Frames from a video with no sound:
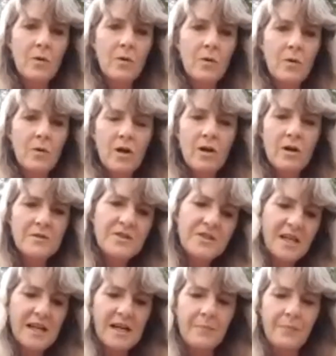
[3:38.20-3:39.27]

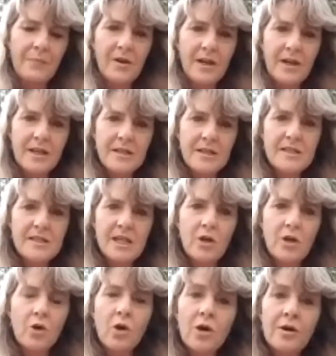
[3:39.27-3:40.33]
I can see
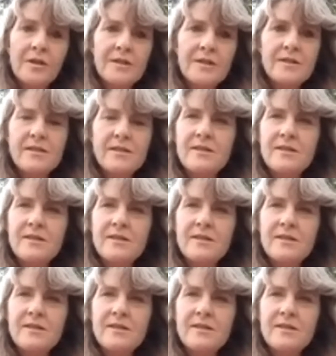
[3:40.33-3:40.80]
auras.